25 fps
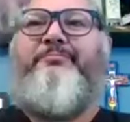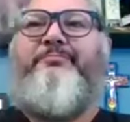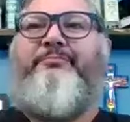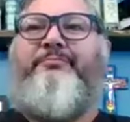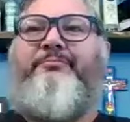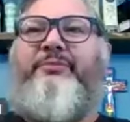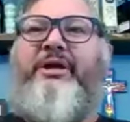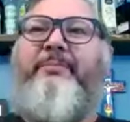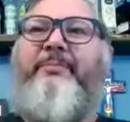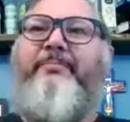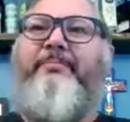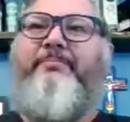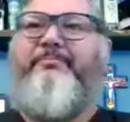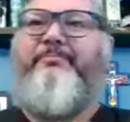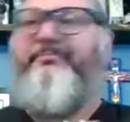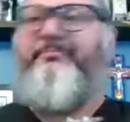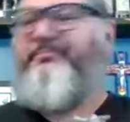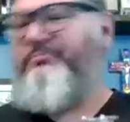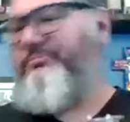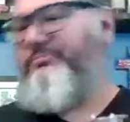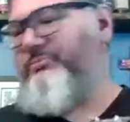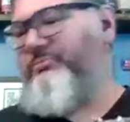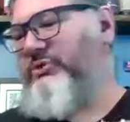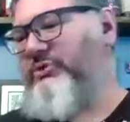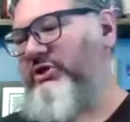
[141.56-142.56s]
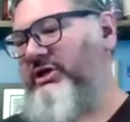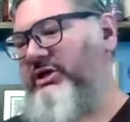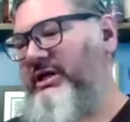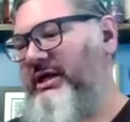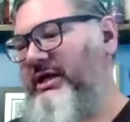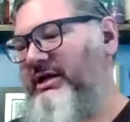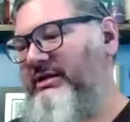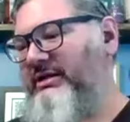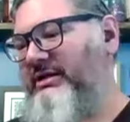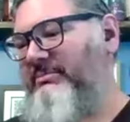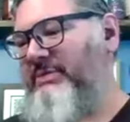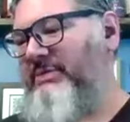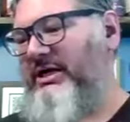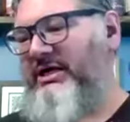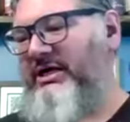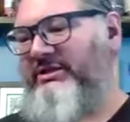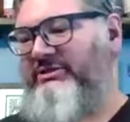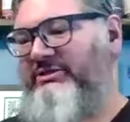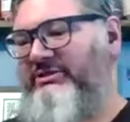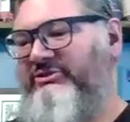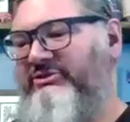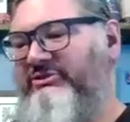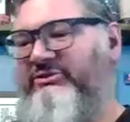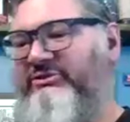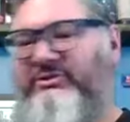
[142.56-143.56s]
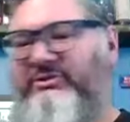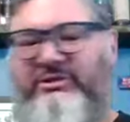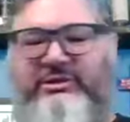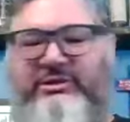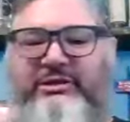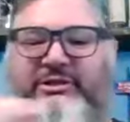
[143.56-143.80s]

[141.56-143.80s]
Yep. Took it out of the box,